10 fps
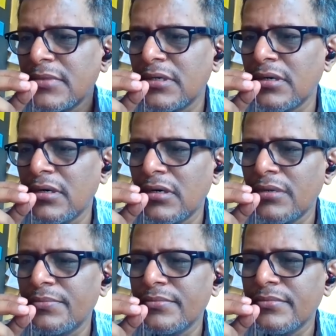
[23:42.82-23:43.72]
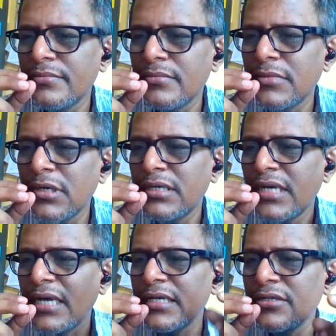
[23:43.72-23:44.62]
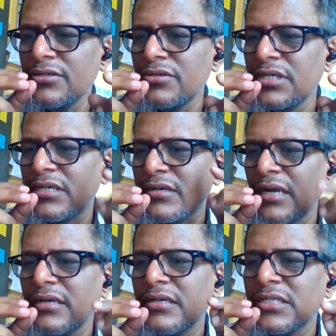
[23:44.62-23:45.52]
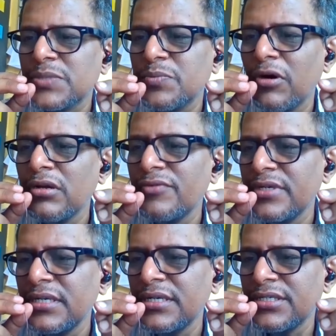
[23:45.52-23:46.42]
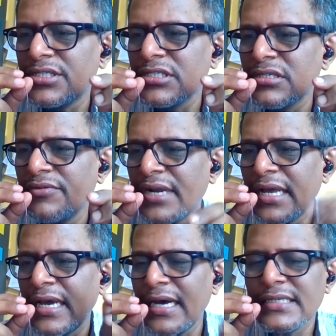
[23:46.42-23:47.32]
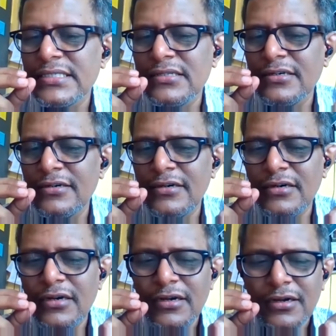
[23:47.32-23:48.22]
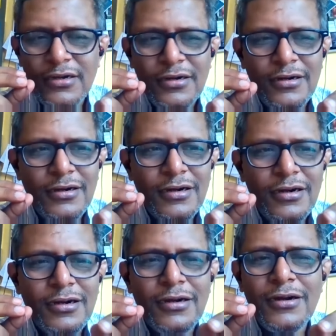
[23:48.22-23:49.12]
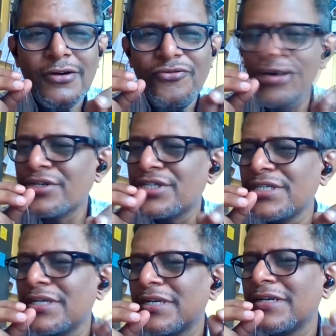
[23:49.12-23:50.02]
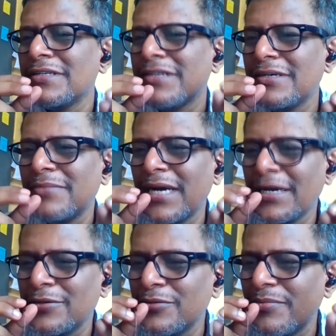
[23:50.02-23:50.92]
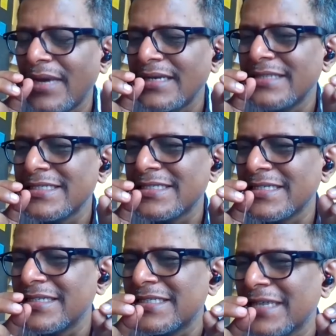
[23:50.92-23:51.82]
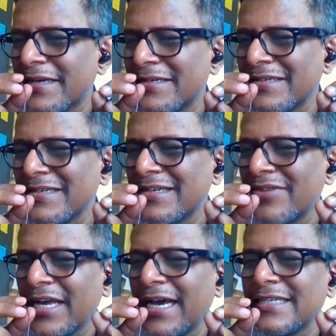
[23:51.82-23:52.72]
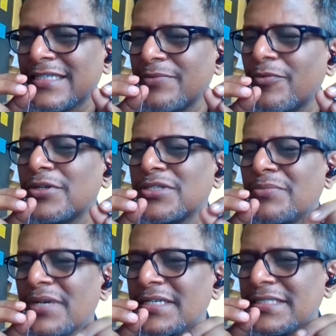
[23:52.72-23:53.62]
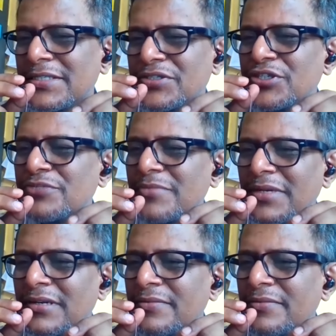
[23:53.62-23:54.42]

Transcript: uh a dairy unit run in a small village, when I asked the uh, functionary, the man who manages it, the secretary, when I ask him, what is your biggest achievement?